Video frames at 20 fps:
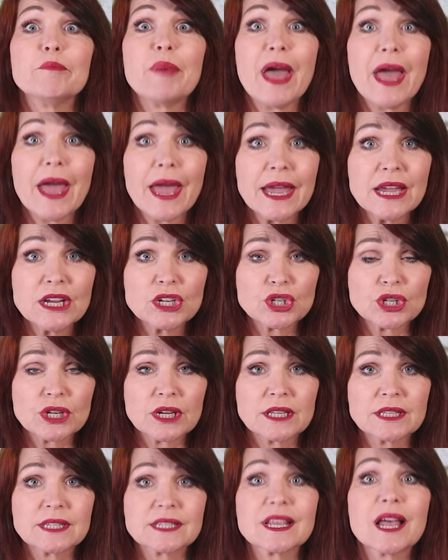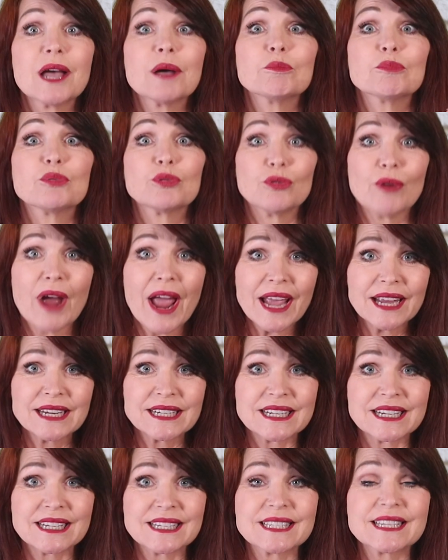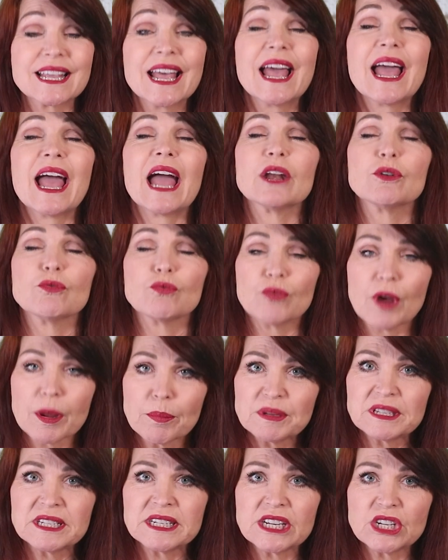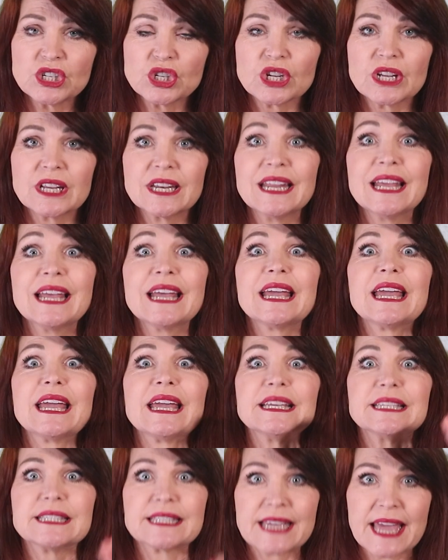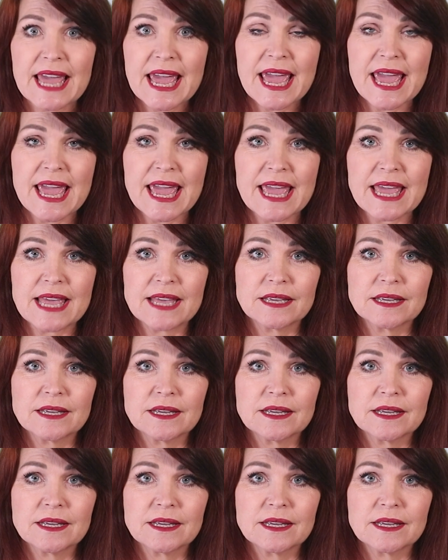Patience, practice, and repetition is key.